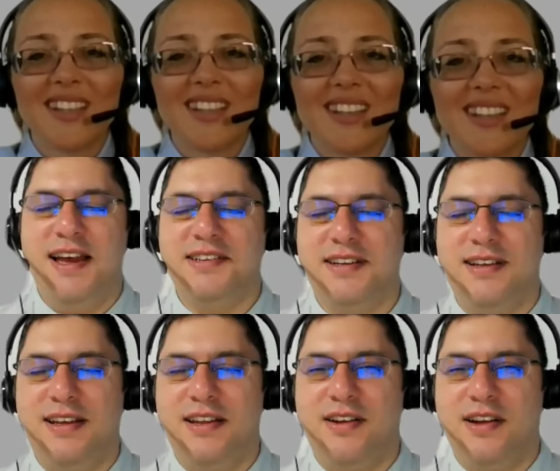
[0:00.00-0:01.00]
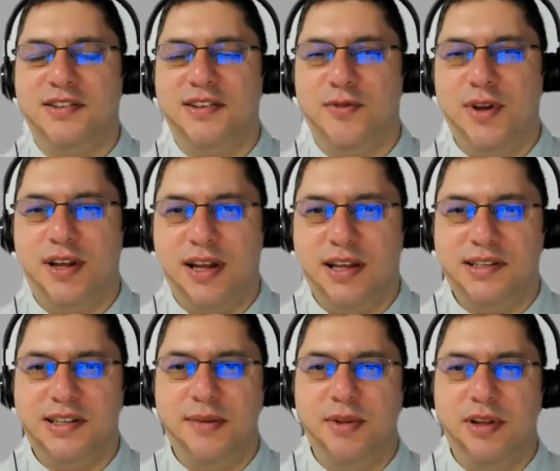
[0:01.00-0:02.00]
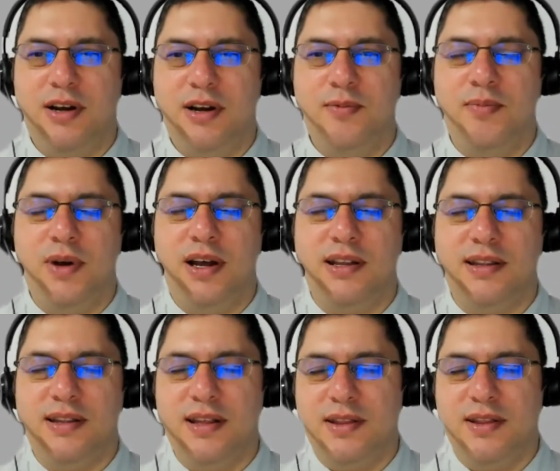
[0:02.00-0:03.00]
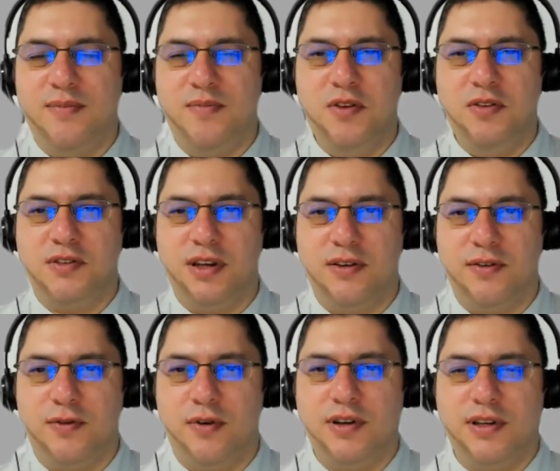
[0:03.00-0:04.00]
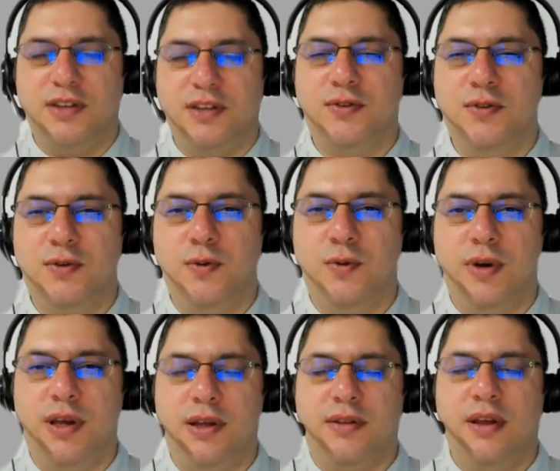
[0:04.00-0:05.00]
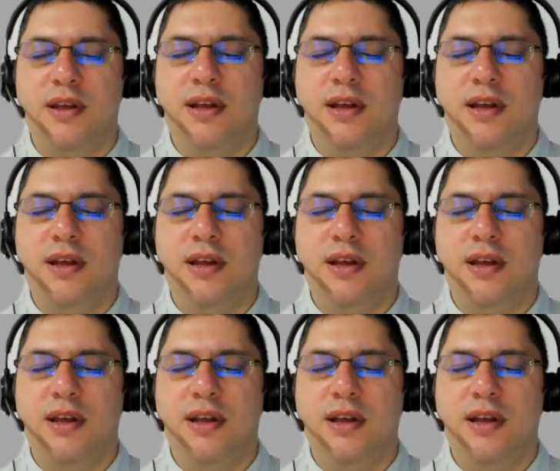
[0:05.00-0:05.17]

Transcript: Yes, in Costa Rica is similar, but the, the music, of course, has to do with